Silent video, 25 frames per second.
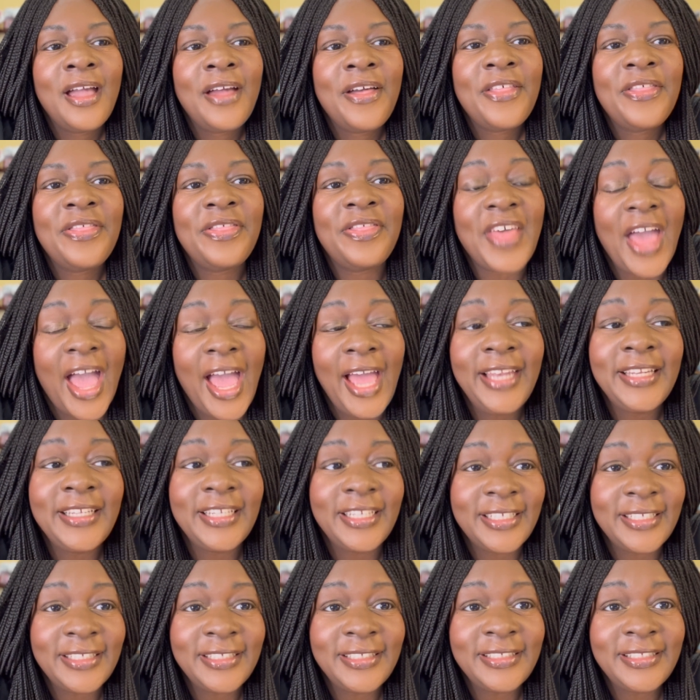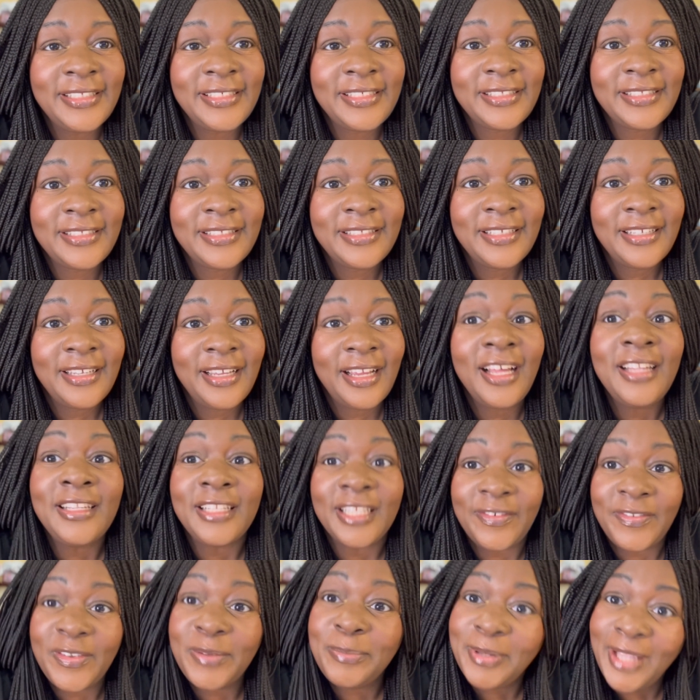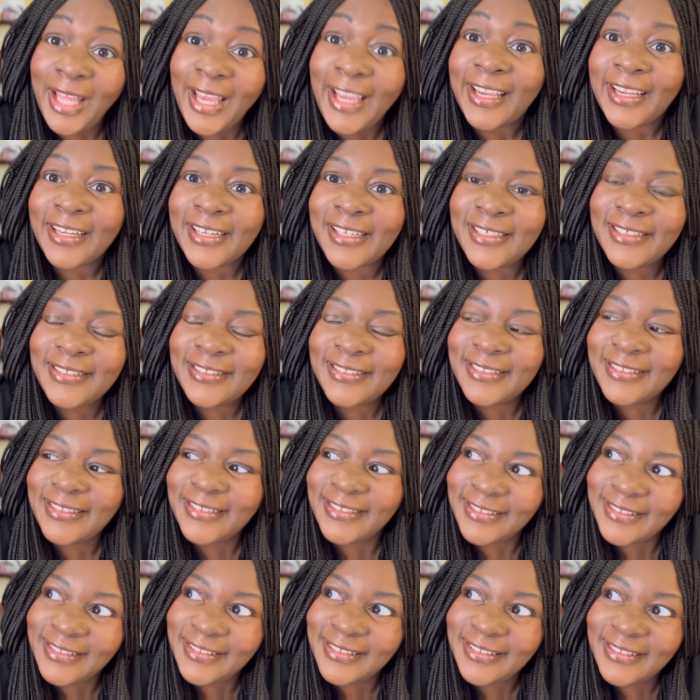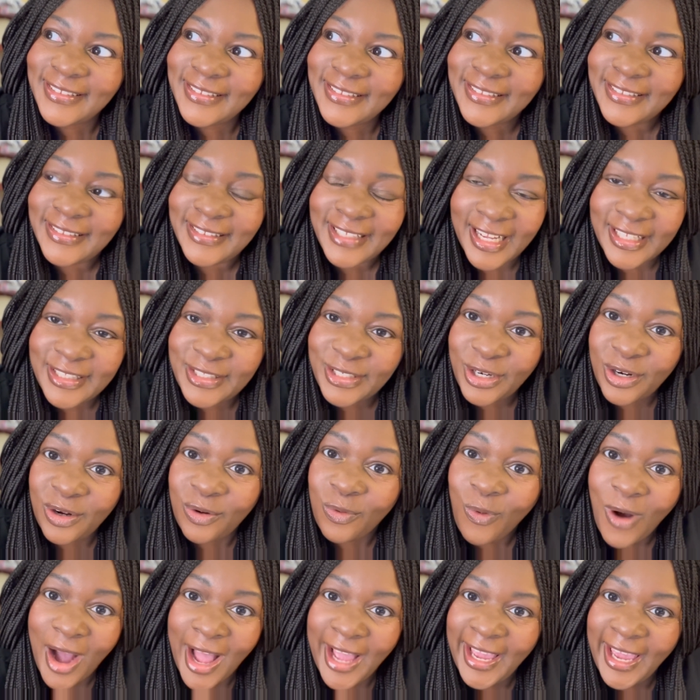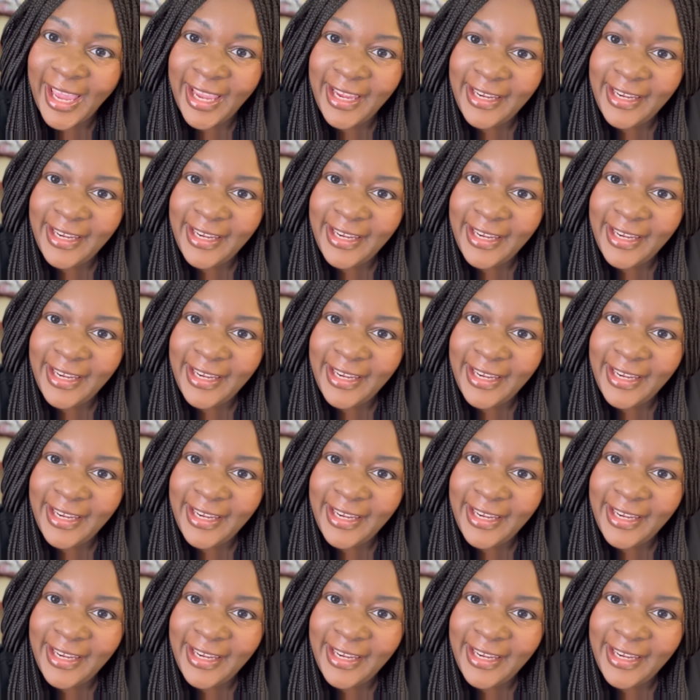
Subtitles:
That is Olivia Blake. That's her YA